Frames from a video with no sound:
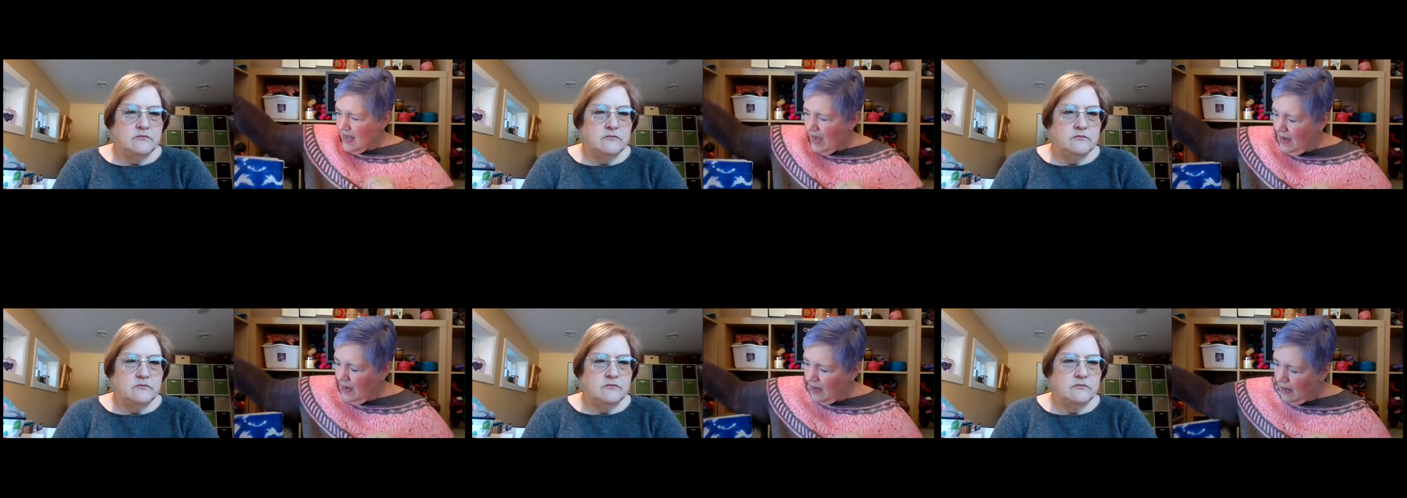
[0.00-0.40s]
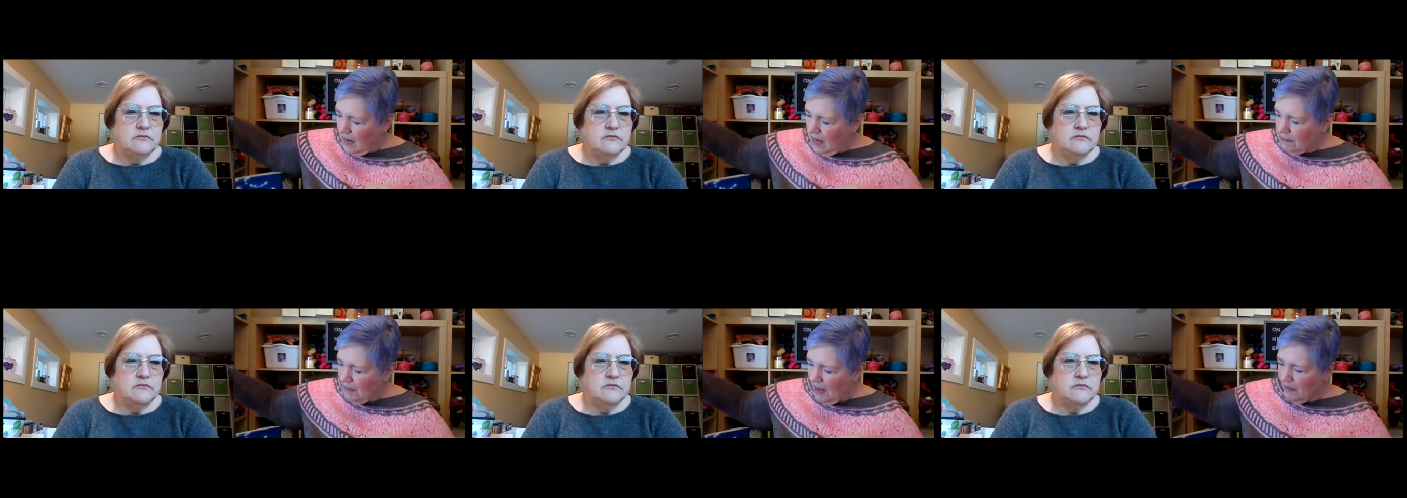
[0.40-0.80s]
Speaker 1: yeah,
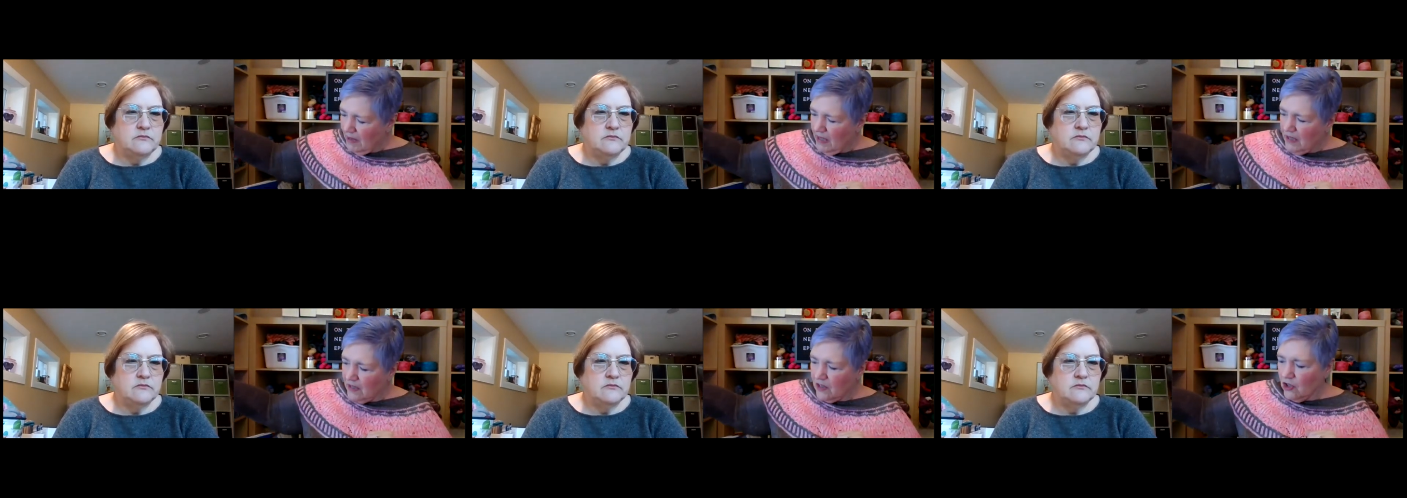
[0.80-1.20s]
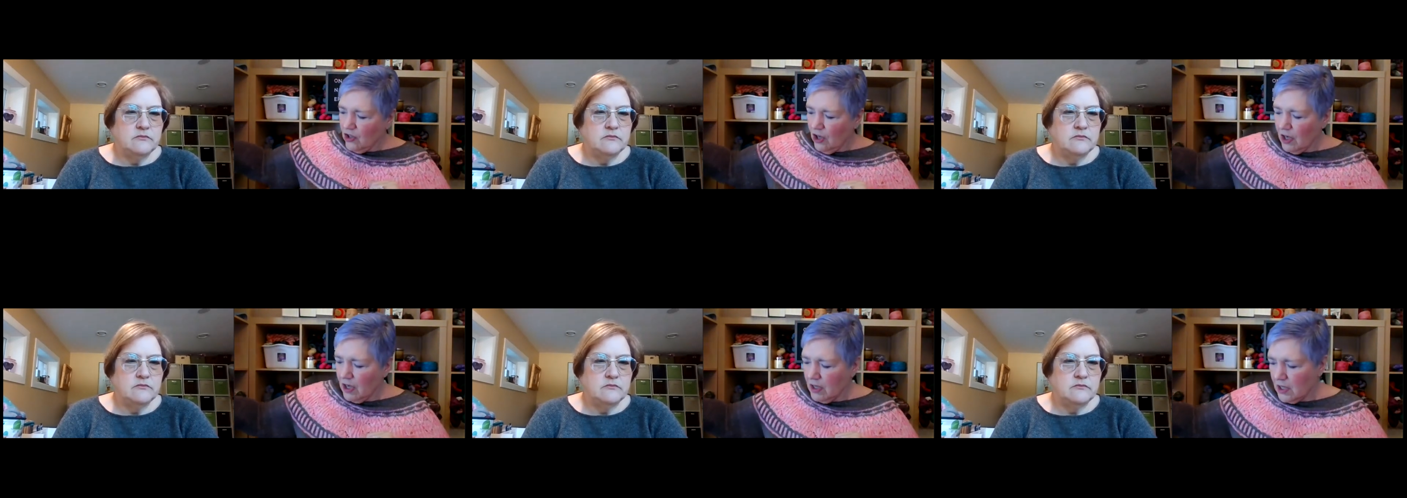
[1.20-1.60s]
I, I'm going to
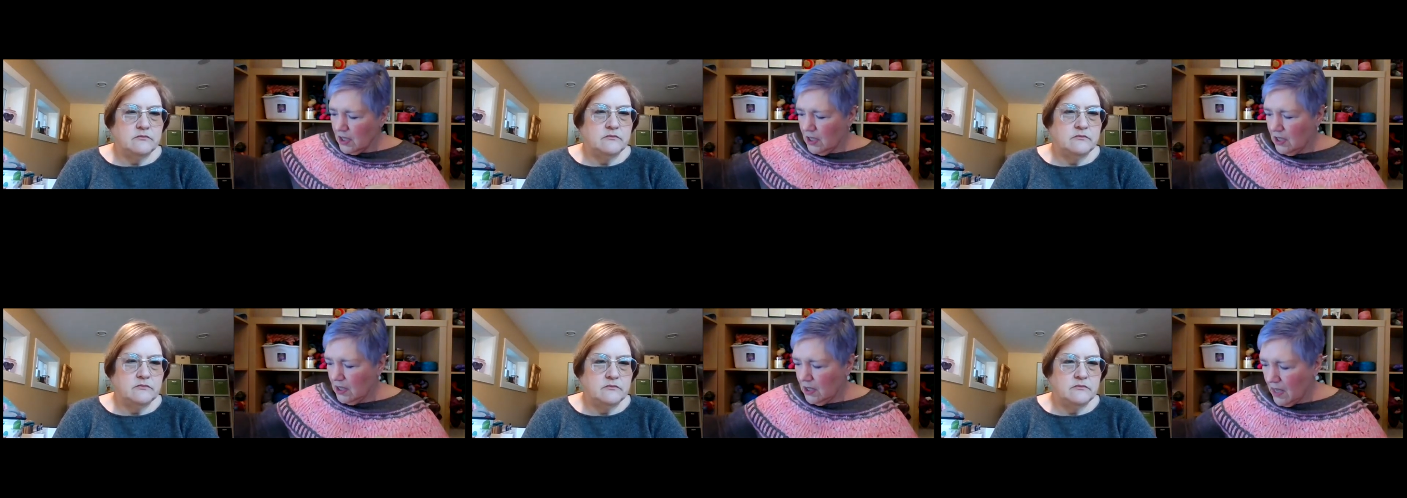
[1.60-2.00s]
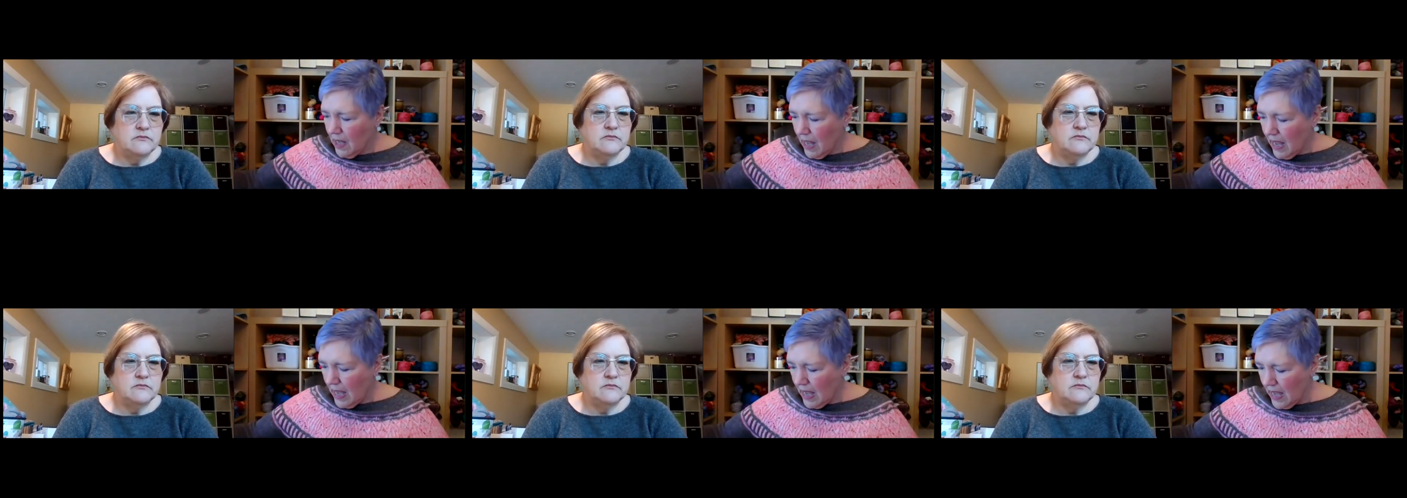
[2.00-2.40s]
start
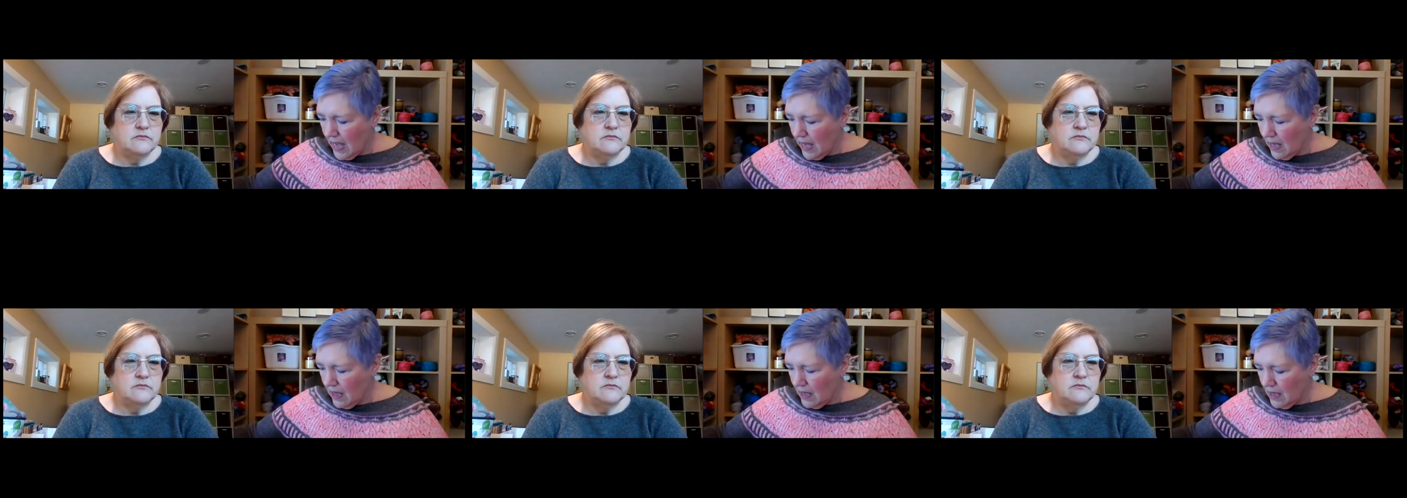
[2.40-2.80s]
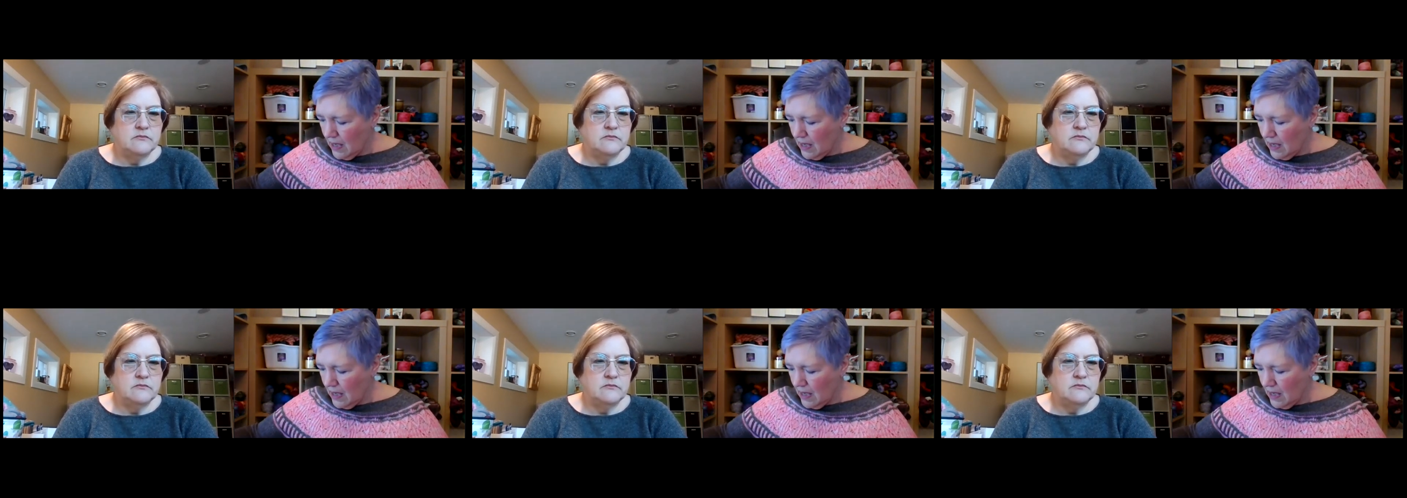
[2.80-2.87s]
a